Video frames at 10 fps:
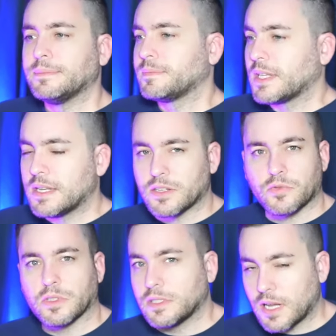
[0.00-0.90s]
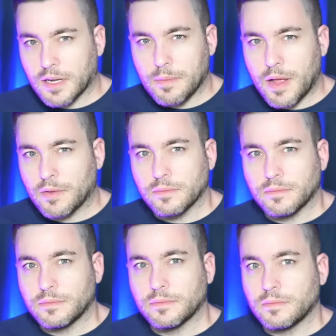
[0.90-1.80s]
it doesn't really talk about
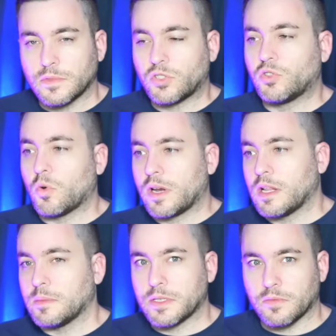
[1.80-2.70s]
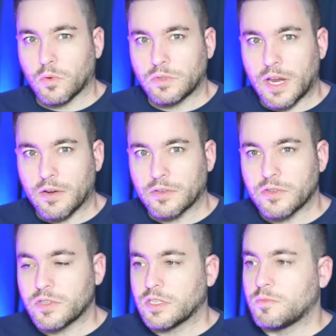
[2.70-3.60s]
story elements of old
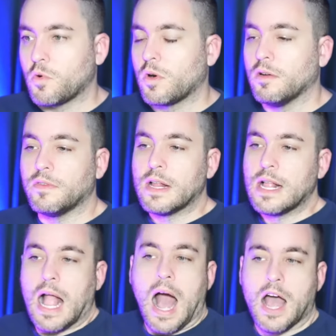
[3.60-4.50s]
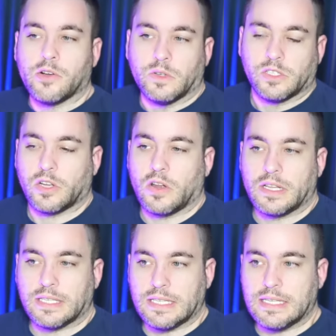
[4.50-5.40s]
characters. It's more of, I always saw it
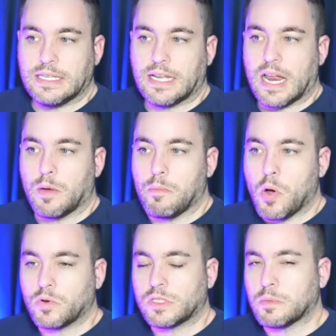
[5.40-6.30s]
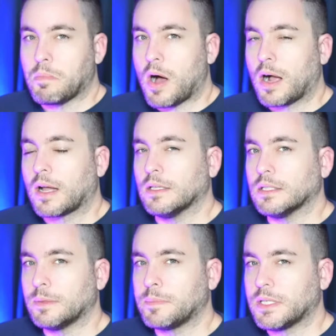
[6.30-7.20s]
as a neat kind of post
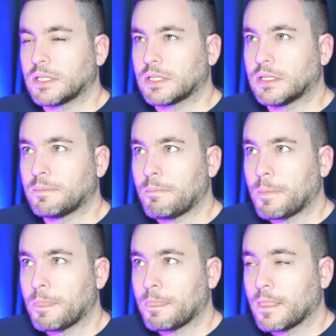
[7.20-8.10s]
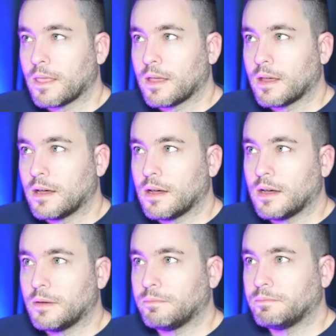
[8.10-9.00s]
apocalyptic
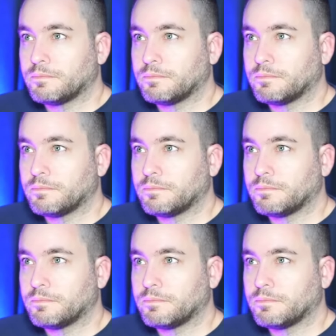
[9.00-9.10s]
um,